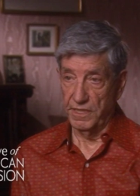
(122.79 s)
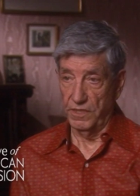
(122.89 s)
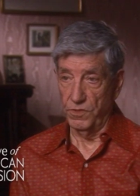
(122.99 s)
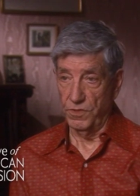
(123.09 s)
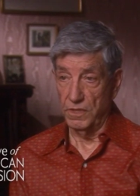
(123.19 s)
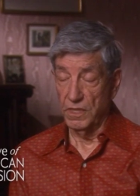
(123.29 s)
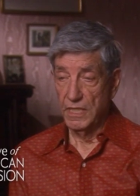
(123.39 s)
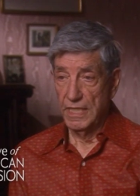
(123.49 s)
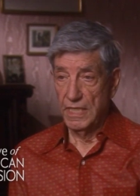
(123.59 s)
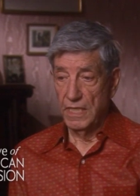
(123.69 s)
in New York.
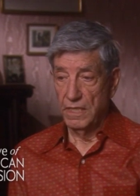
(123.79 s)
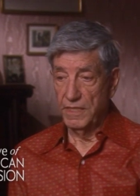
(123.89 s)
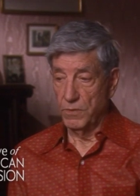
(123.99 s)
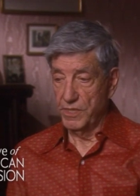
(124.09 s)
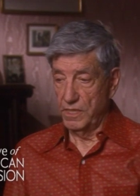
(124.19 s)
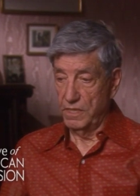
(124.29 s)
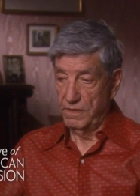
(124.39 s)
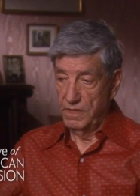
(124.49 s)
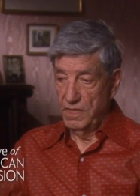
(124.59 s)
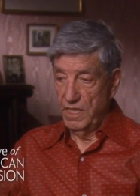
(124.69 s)
There was a
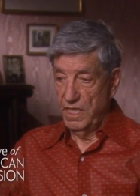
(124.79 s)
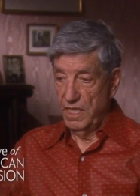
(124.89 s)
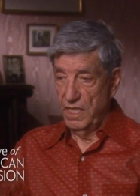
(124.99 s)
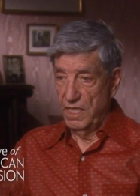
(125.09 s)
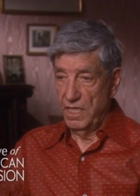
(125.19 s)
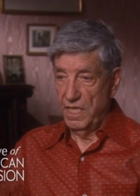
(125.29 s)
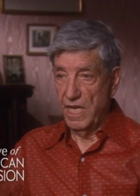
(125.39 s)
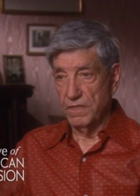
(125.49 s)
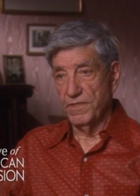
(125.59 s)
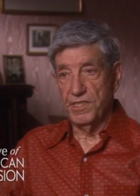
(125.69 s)

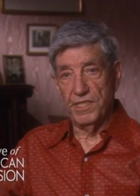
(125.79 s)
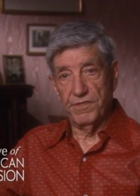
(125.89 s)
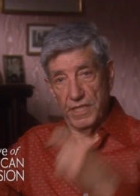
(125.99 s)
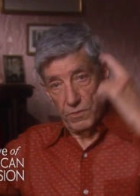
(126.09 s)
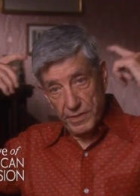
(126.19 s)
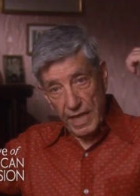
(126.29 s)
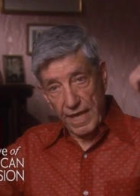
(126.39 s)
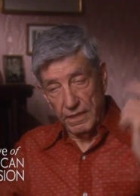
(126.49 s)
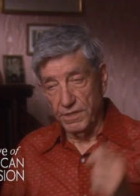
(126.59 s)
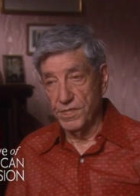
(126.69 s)
head of a deer there with
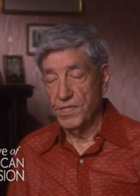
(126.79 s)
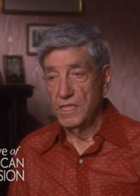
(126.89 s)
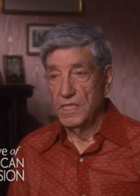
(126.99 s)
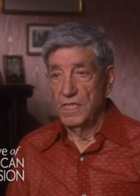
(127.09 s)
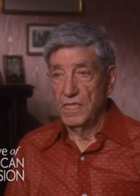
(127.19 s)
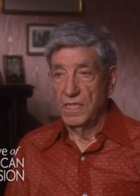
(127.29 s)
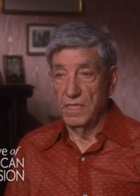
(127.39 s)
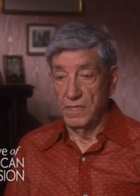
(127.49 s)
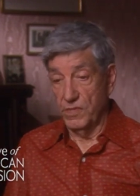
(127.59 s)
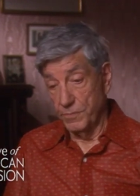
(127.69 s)
antlers,
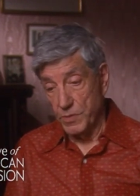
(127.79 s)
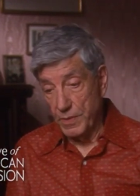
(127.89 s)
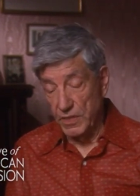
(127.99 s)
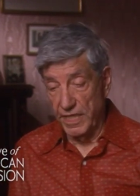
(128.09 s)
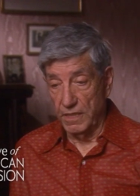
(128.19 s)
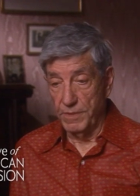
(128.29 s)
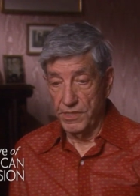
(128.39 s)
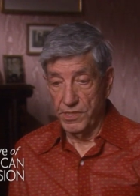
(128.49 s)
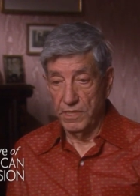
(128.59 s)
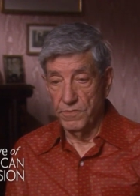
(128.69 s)
uh, some small
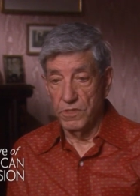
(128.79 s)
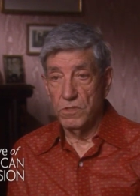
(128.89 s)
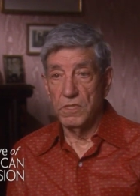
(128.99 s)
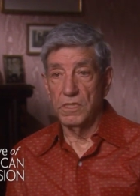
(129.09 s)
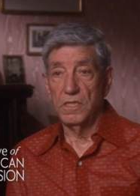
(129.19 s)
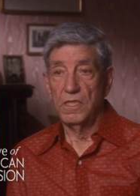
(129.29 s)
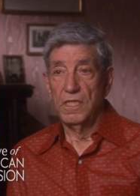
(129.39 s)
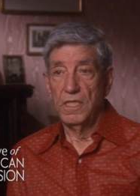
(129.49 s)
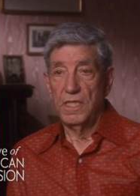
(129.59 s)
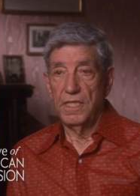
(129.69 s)
animals, and in the corner,
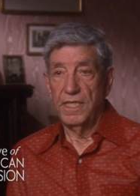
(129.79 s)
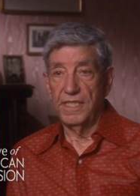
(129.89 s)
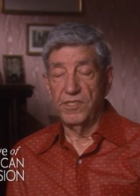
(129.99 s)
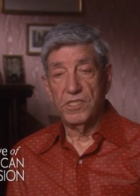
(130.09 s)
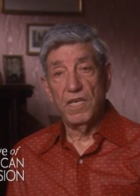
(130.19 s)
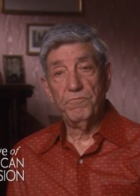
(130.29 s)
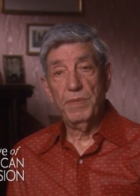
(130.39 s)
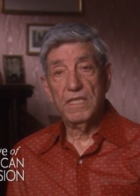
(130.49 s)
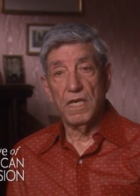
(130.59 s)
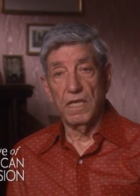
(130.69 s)
a stuffed
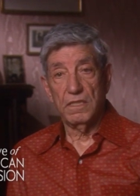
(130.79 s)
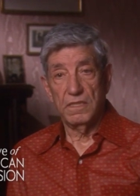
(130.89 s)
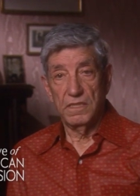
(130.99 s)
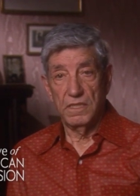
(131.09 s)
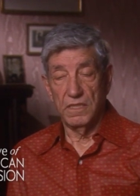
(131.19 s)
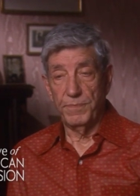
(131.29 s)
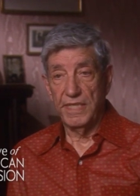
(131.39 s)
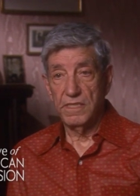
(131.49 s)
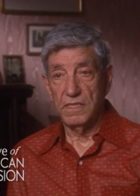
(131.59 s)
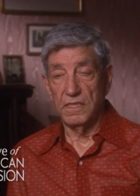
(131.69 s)
peacock on a
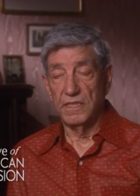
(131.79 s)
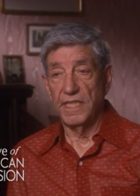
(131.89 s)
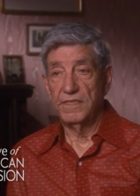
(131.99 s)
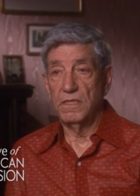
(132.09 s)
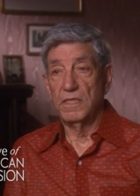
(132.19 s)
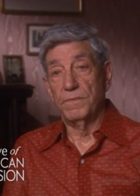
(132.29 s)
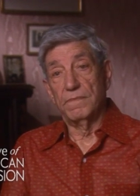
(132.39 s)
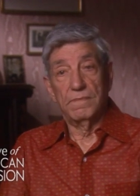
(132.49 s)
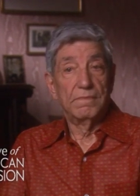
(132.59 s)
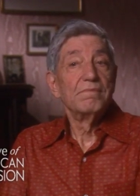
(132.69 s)
pedestal. And I told him
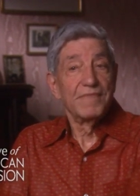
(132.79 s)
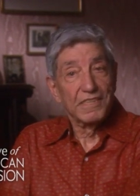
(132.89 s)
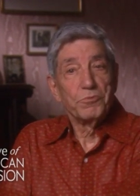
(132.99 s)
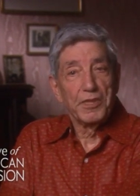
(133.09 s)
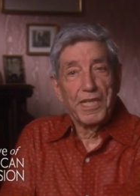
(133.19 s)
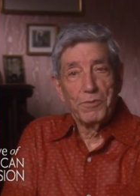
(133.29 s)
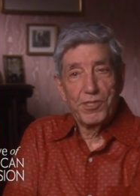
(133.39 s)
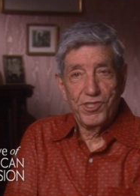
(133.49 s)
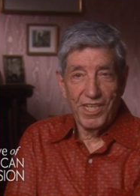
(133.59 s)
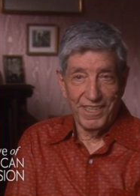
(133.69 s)
that when I was a
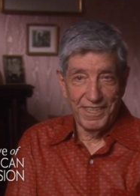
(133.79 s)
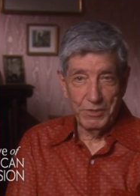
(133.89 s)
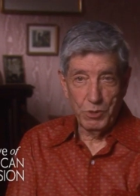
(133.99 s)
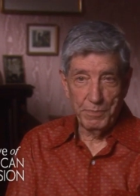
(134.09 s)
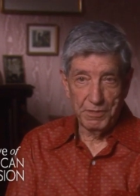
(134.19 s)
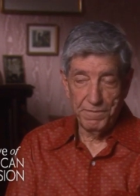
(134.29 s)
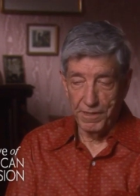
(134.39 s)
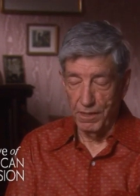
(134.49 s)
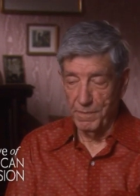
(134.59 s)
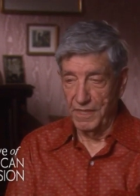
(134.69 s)
child, I grew up on a
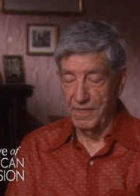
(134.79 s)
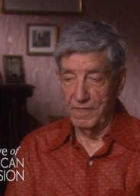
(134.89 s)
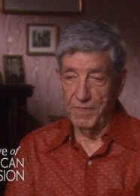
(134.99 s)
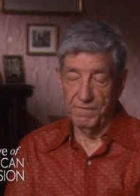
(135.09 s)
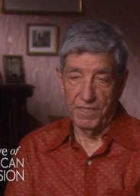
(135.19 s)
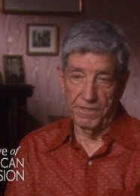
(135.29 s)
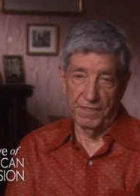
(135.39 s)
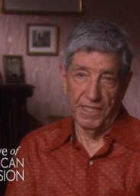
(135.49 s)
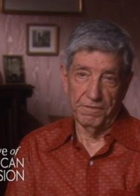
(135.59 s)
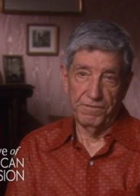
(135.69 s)
farm and that my father
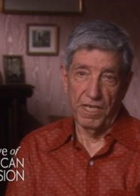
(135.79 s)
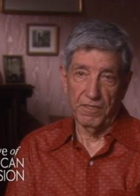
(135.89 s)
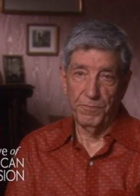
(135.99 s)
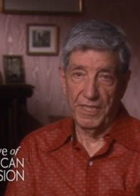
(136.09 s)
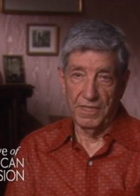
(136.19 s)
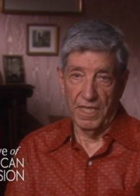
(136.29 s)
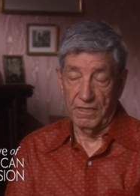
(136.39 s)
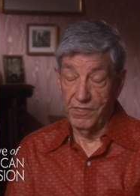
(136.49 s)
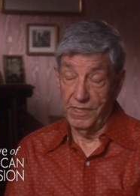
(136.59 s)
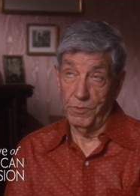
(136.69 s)
had a flock of
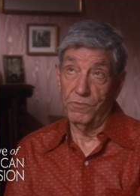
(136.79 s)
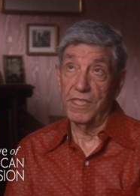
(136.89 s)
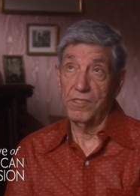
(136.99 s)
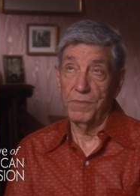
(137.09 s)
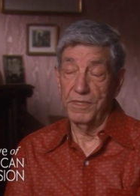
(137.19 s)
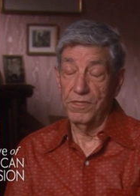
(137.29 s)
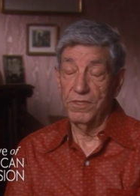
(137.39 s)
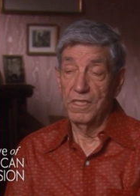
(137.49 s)
peacocks. They would rest up in the